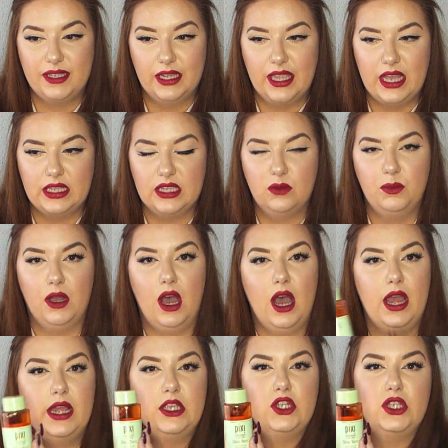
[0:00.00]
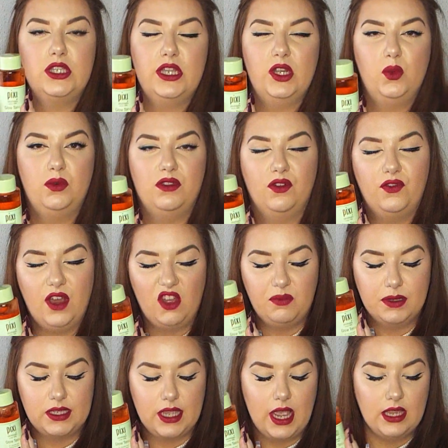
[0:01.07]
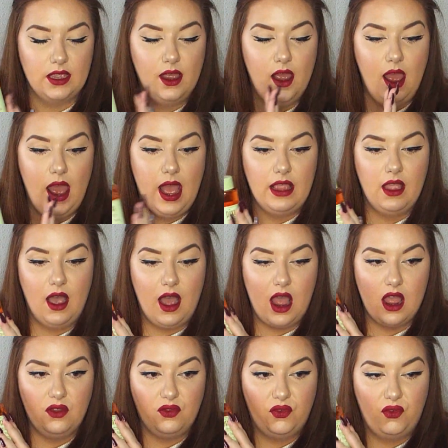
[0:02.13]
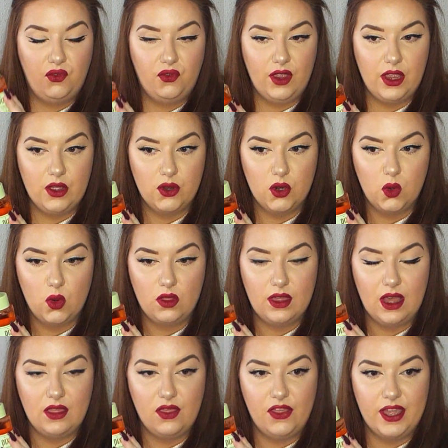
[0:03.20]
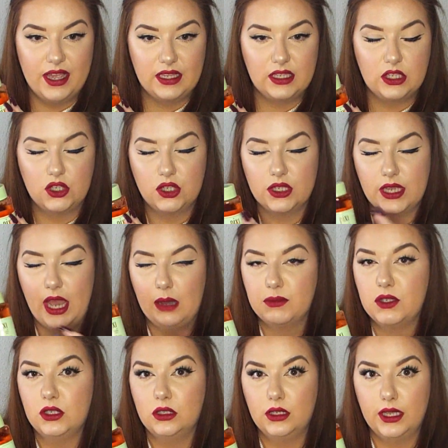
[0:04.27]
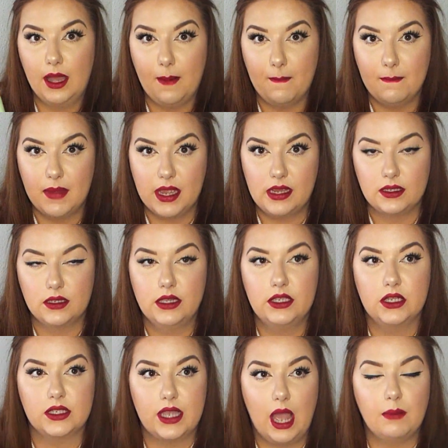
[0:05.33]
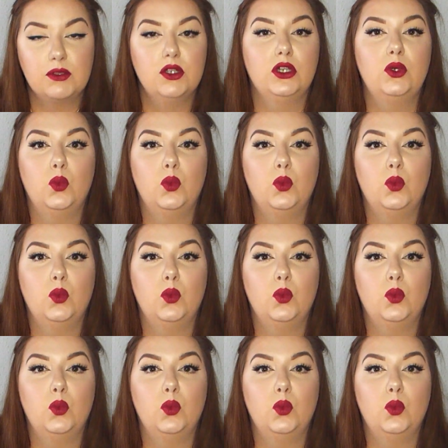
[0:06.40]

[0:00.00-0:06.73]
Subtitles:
acid, but I just stick with the 5%, and I feel that this is just absolutely amazing. It does absolute